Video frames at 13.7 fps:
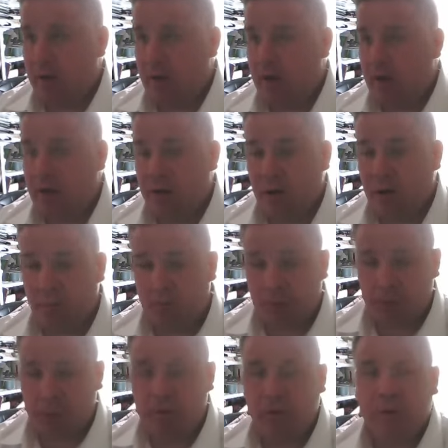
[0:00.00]
and I'll
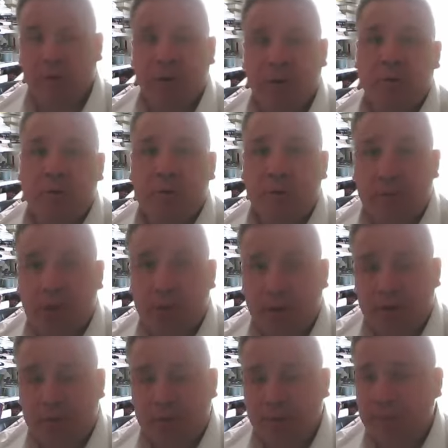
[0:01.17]
put a link under the
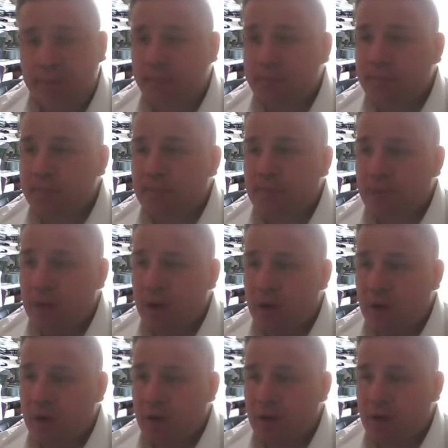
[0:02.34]
video.
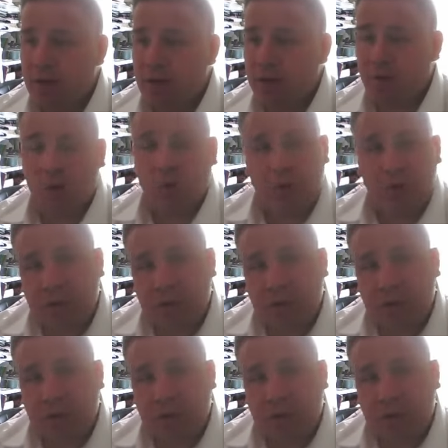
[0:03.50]
And go and